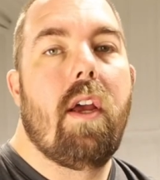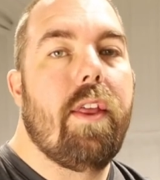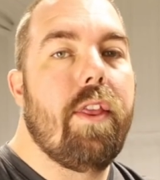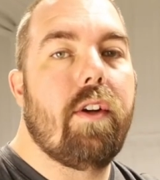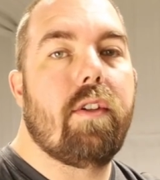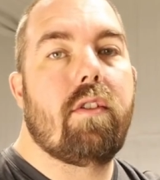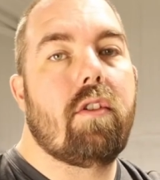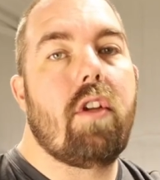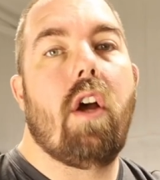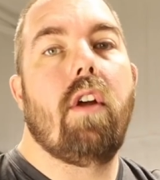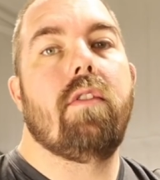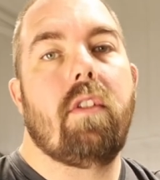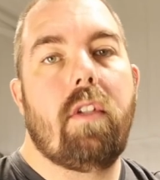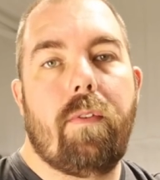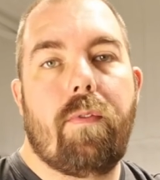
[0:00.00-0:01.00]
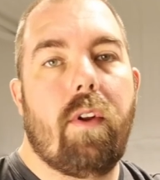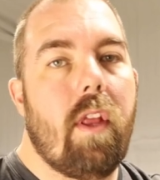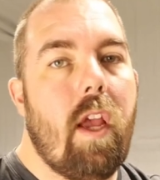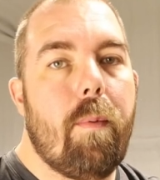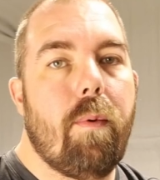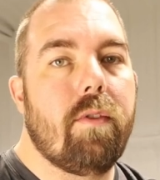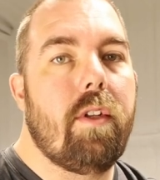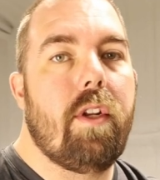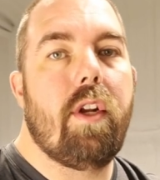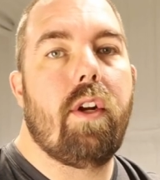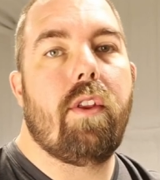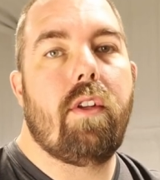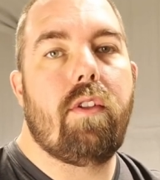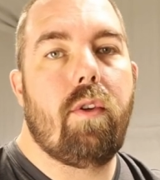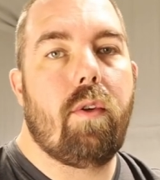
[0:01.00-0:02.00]
There's tons of different labels in here
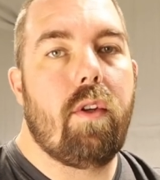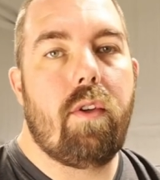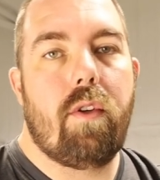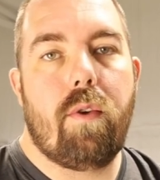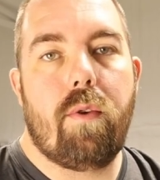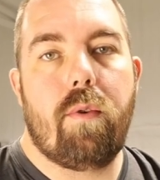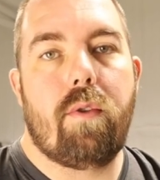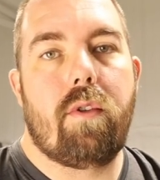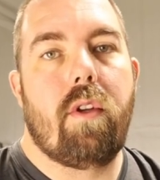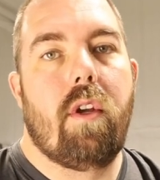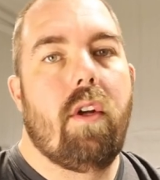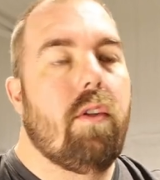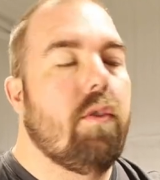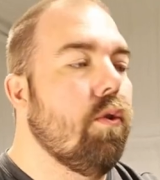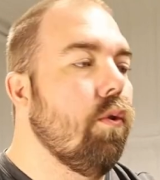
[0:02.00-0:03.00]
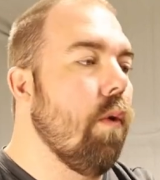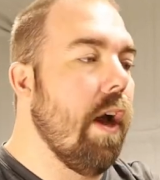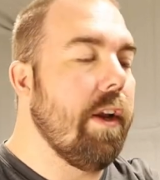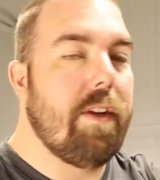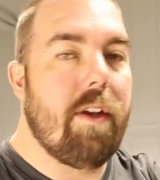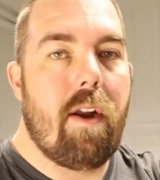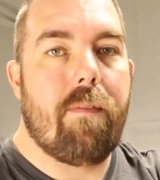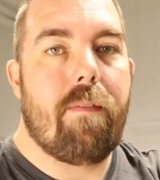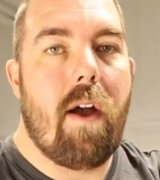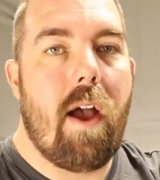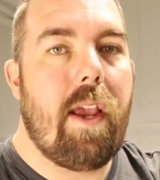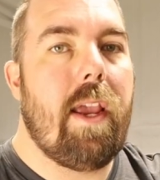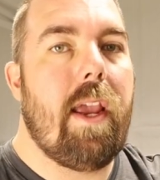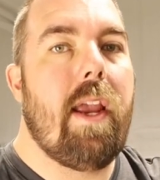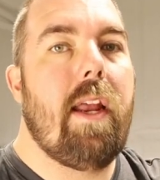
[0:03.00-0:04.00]
that you can use to
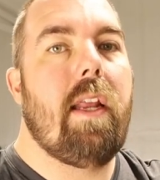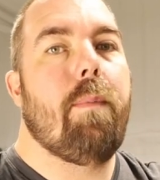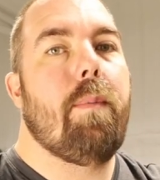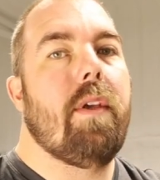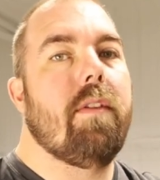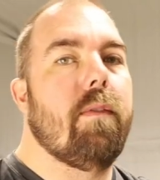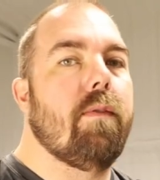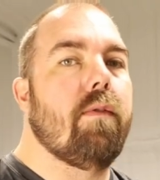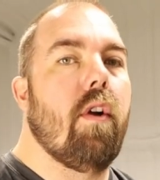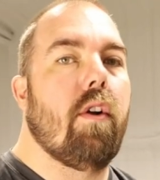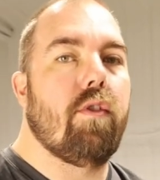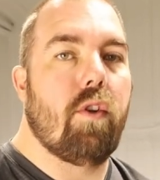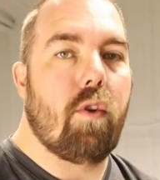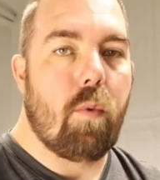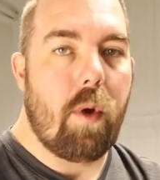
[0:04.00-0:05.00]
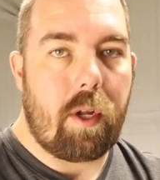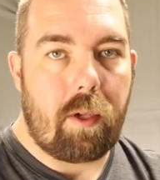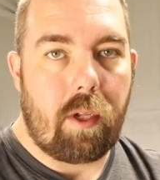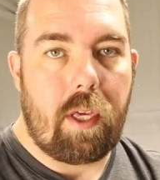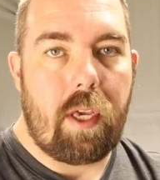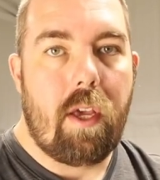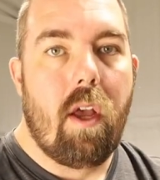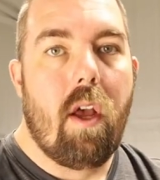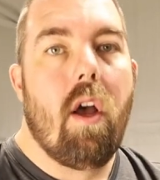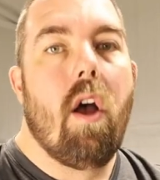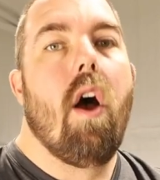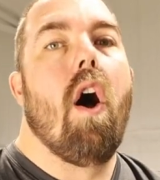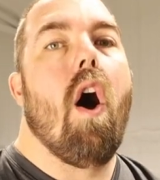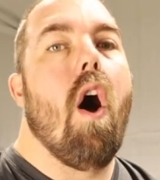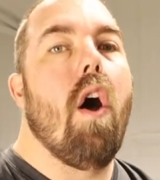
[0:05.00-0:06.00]
identify any piece of structure quickly.
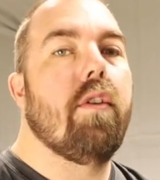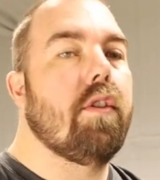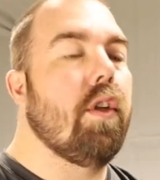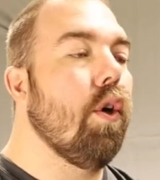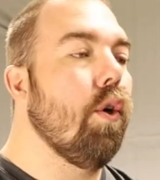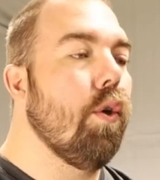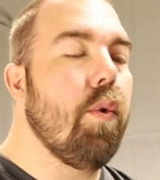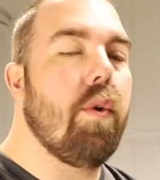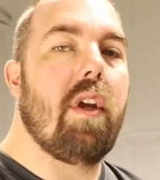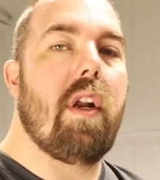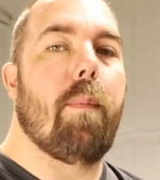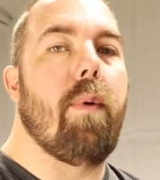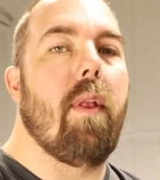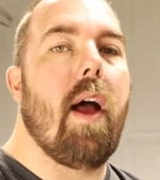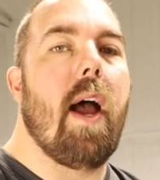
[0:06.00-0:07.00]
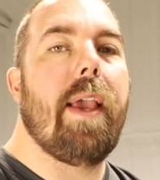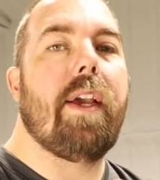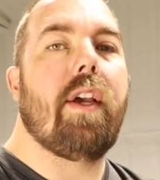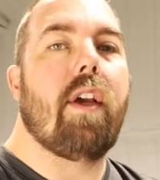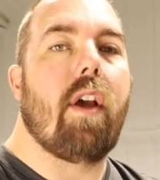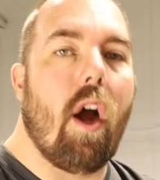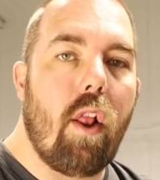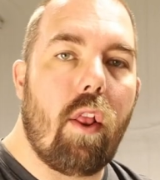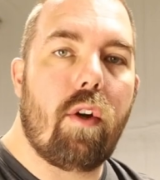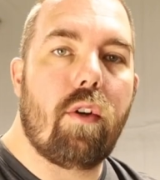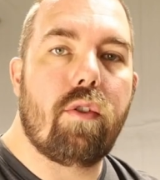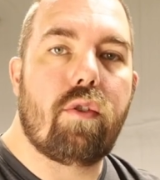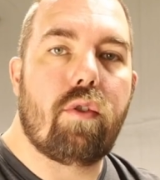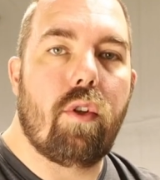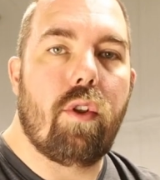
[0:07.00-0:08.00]
Also, you can apply
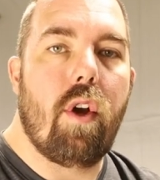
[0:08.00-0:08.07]
colors to